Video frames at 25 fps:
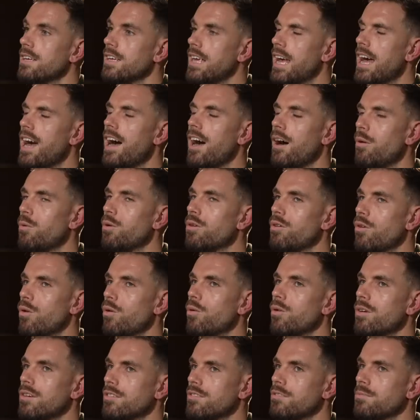Yeah, I would
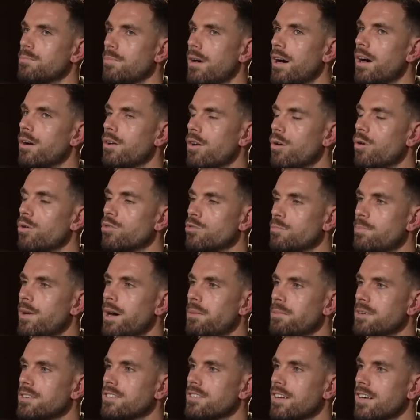always I would always
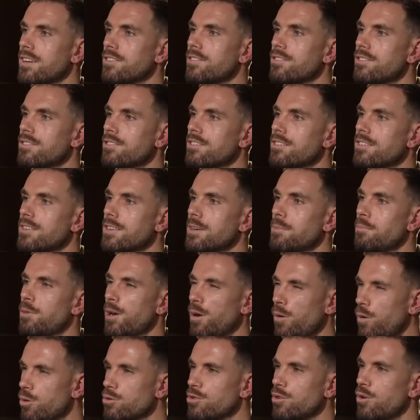back myself but
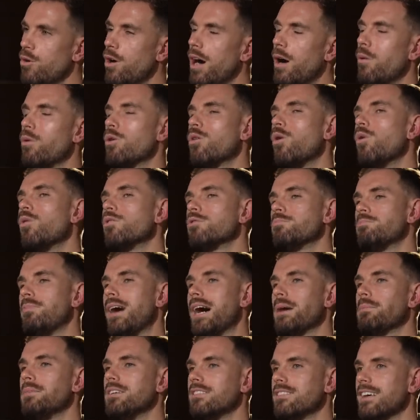I was I would always
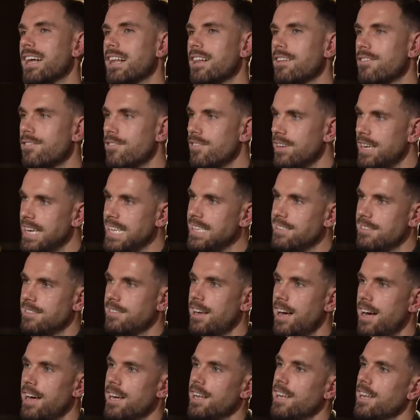back myself
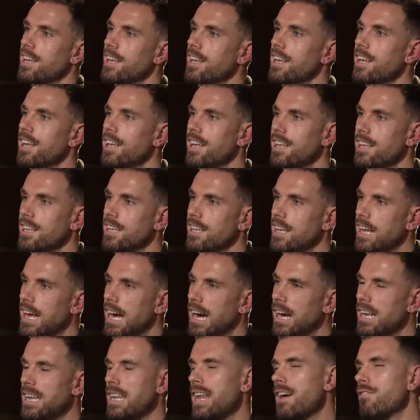inside.
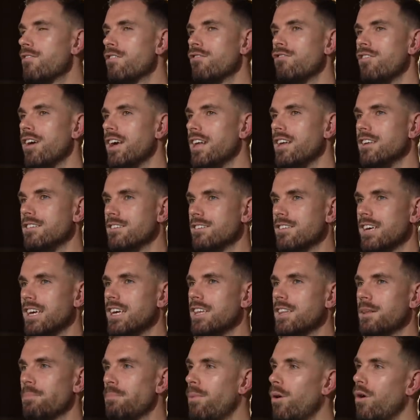I'd never really
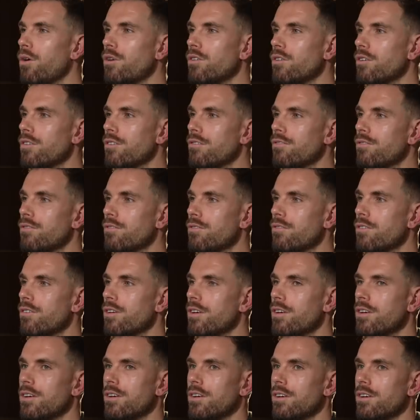seen the point of
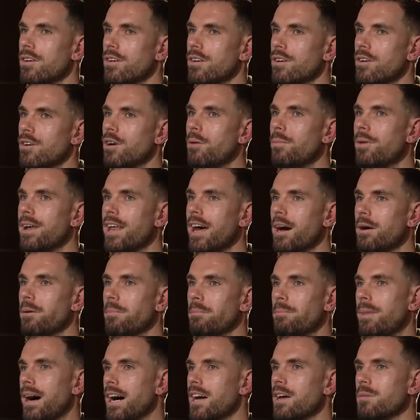coming out
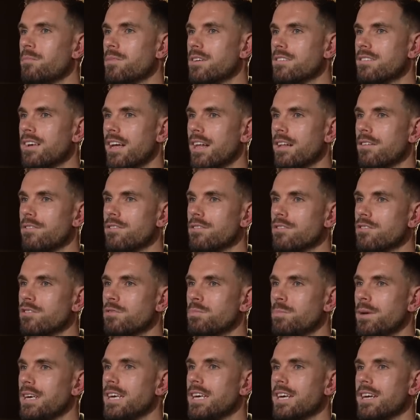and backing myself and
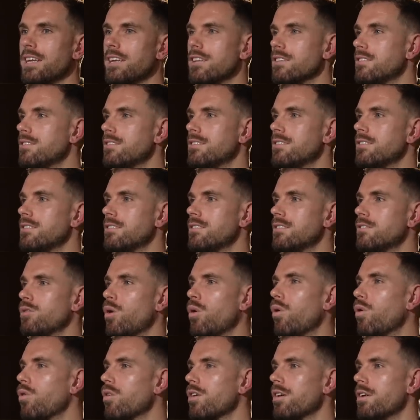speaking and
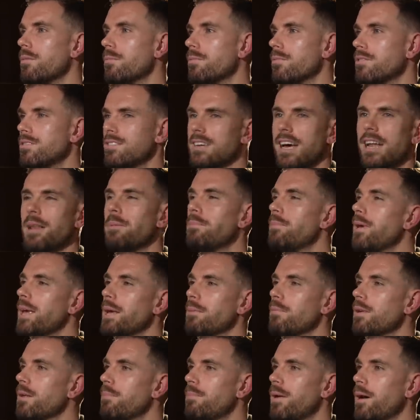talking and telling
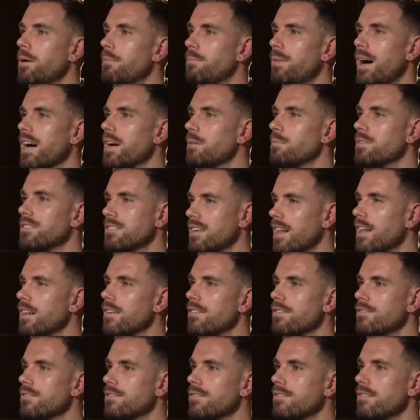people about backing
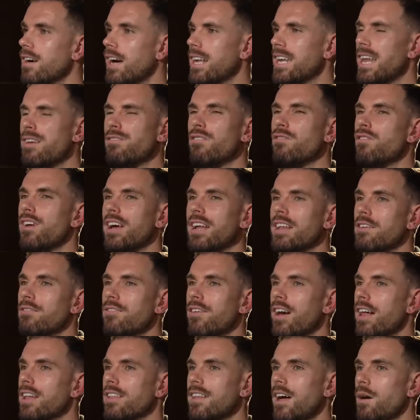myself. I never really
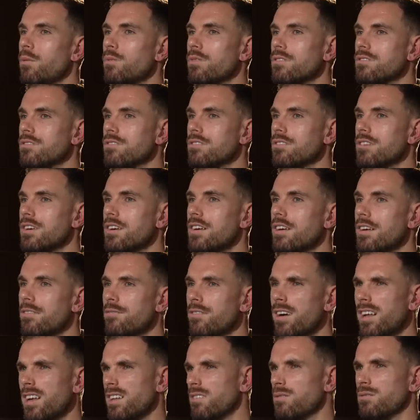felt that was
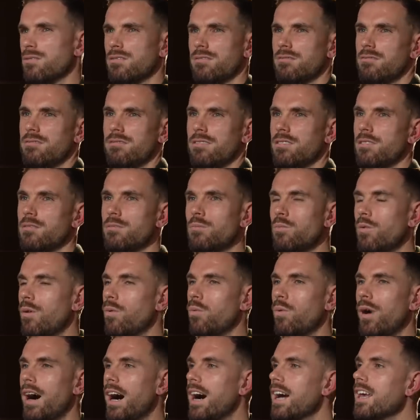felt
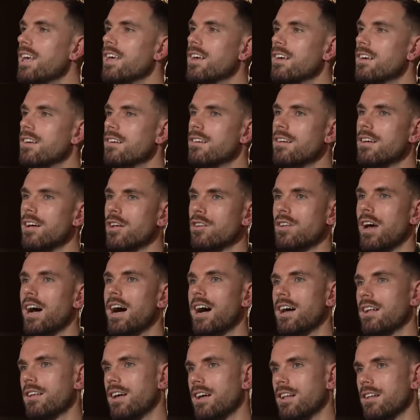why I,
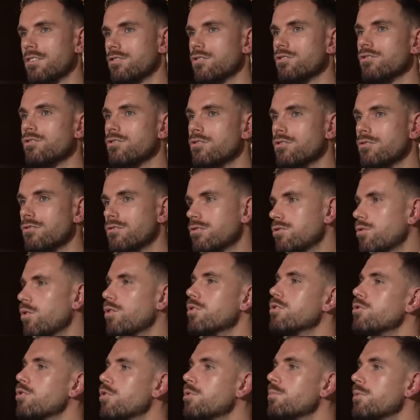I'll just
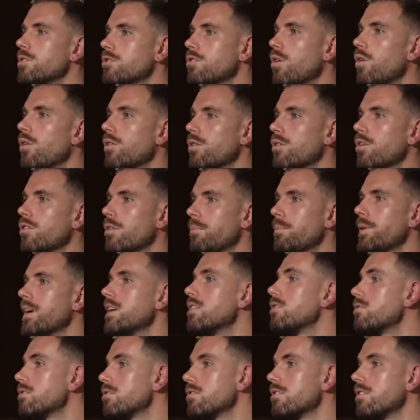sort of do me talking on the
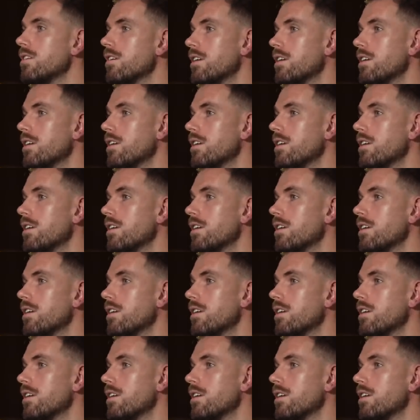pitch